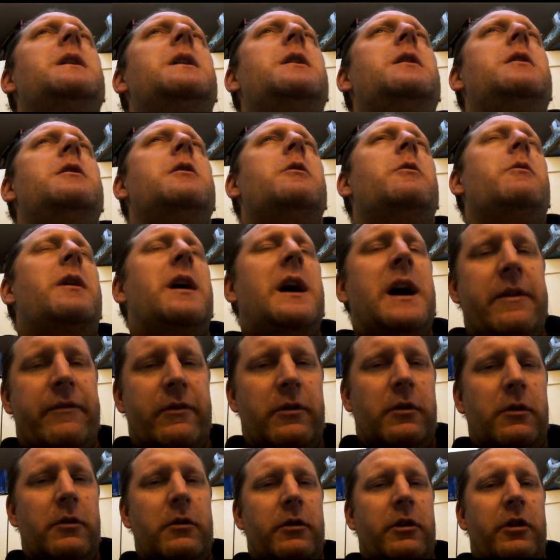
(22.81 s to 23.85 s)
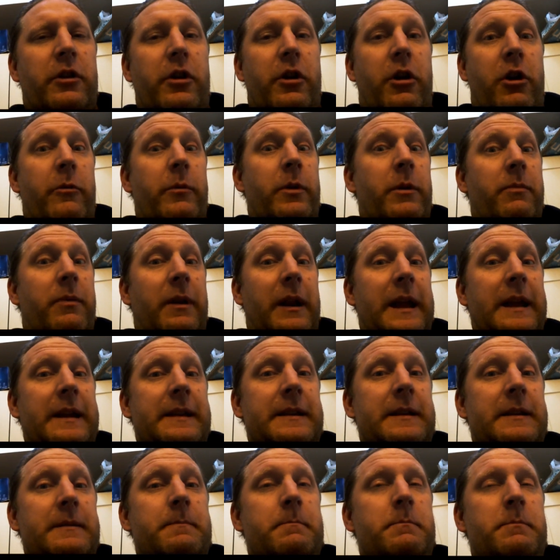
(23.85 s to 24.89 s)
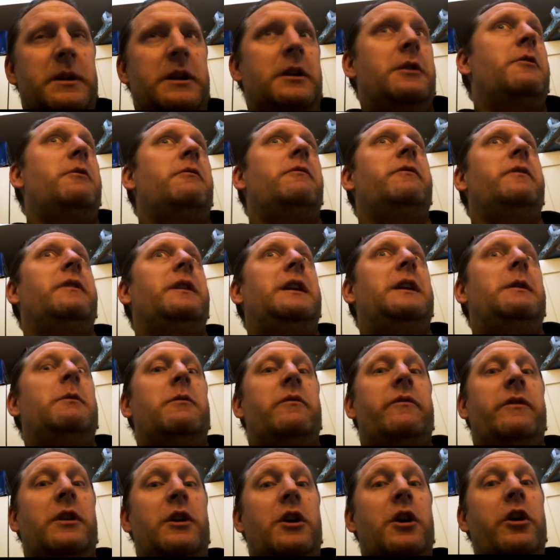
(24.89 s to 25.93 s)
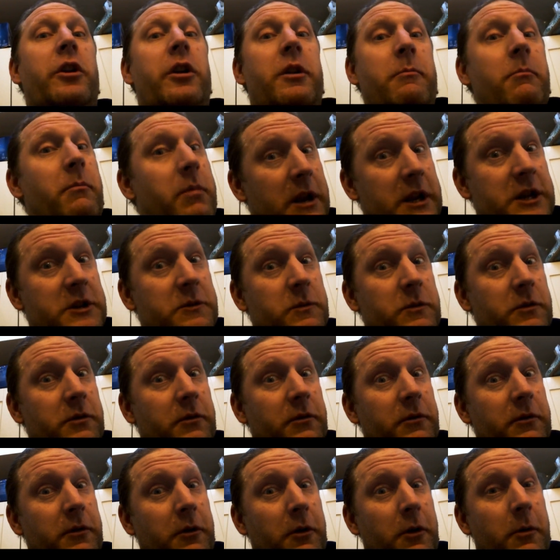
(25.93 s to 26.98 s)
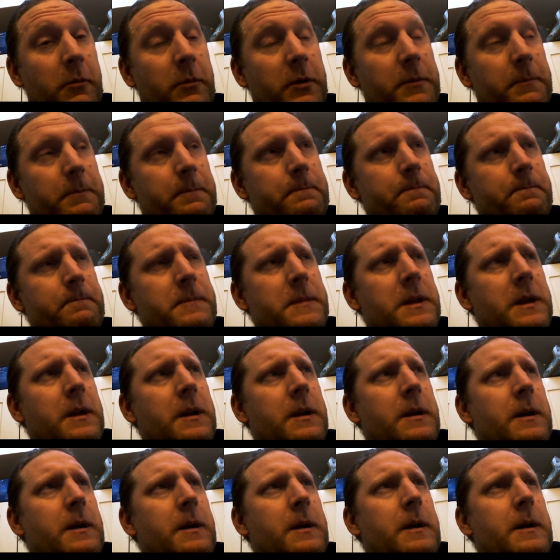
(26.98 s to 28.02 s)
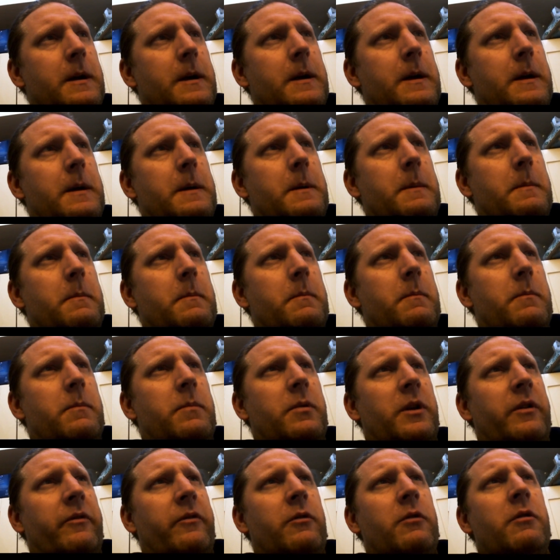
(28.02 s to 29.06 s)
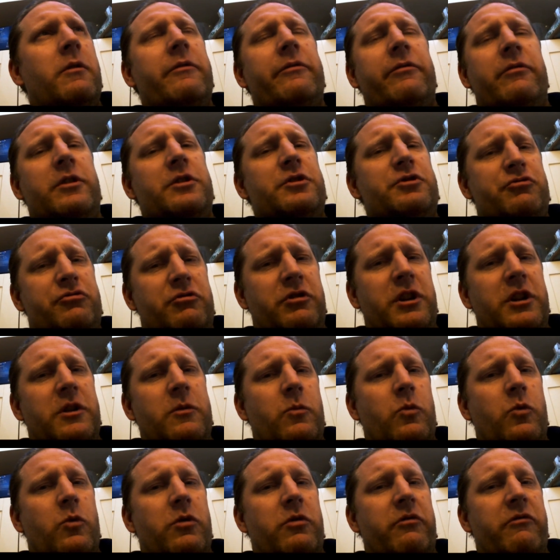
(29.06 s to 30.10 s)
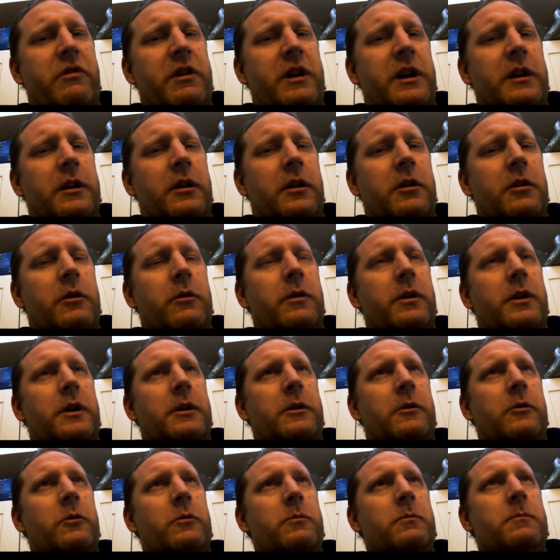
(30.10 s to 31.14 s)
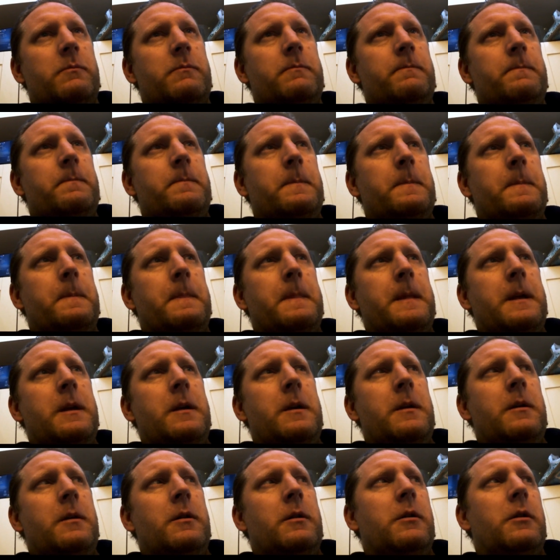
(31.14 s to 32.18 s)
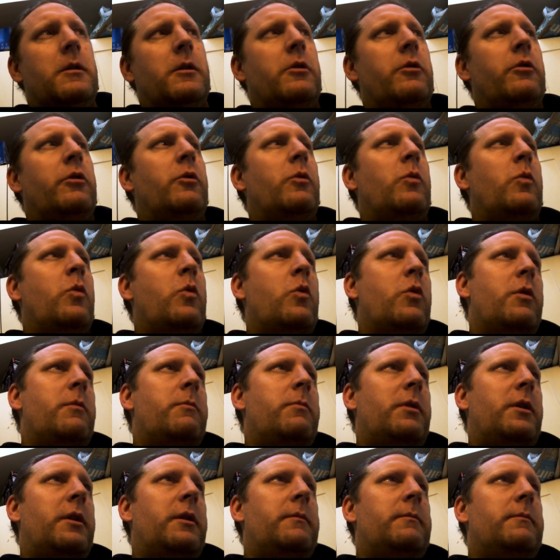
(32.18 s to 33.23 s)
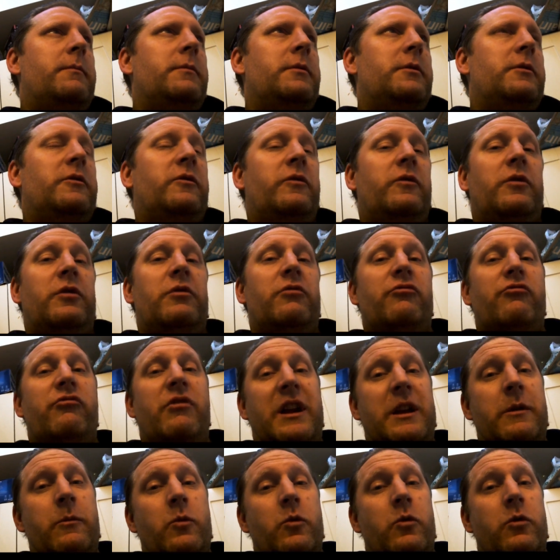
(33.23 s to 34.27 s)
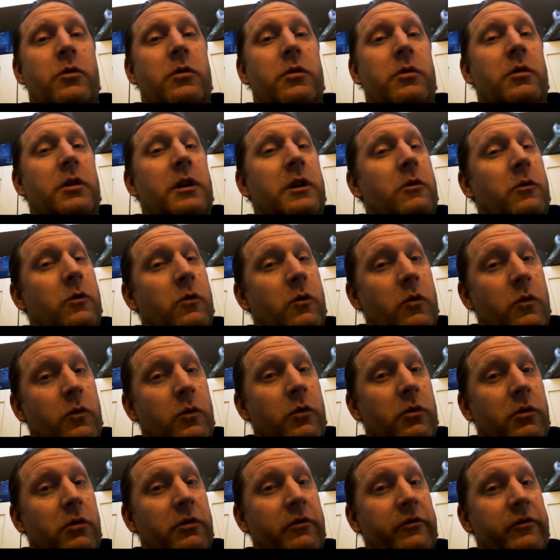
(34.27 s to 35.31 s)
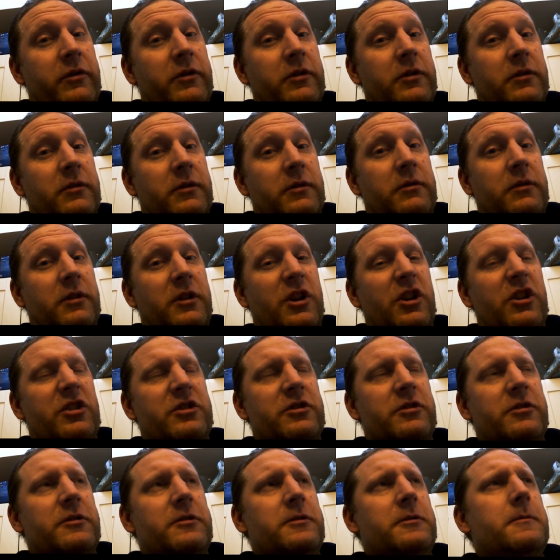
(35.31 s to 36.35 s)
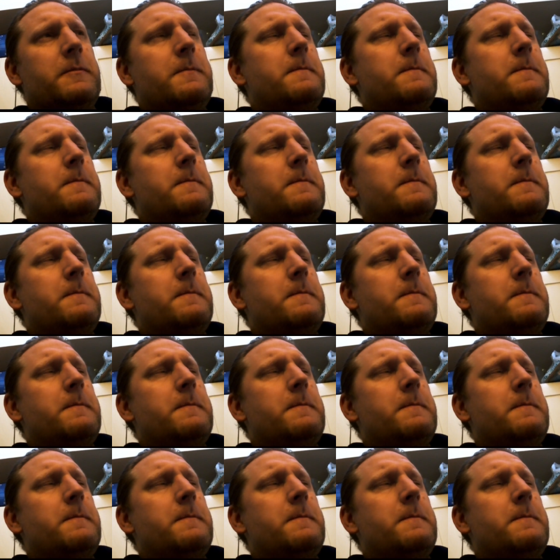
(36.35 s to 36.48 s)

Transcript: No, I haven't got an armour-plated BOV with a gun emplacement on top. But I've got fresh drinking water ready to go at home. I've got a water butt. It's full of rainwater, cold water from the gutters.